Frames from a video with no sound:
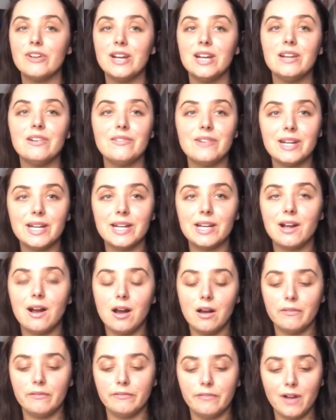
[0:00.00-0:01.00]
really
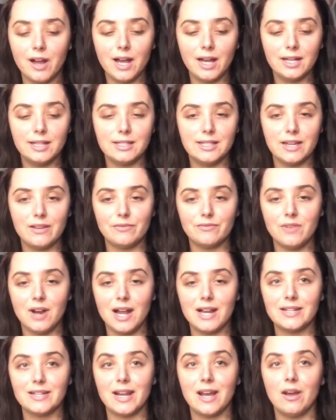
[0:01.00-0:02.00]
can't find it
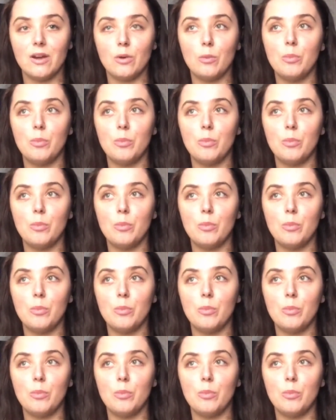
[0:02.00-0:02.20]
right now,